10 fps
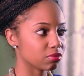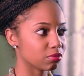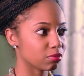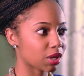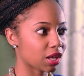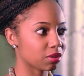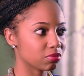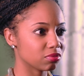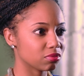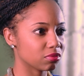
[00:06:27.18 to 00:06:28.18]
Mom,
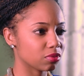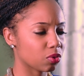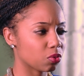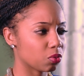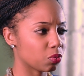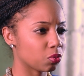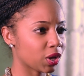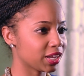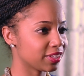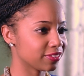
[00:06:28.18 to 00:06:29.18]

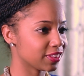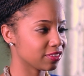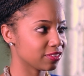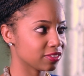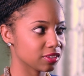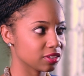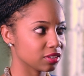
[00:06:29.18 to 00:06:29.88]
what is this? It's the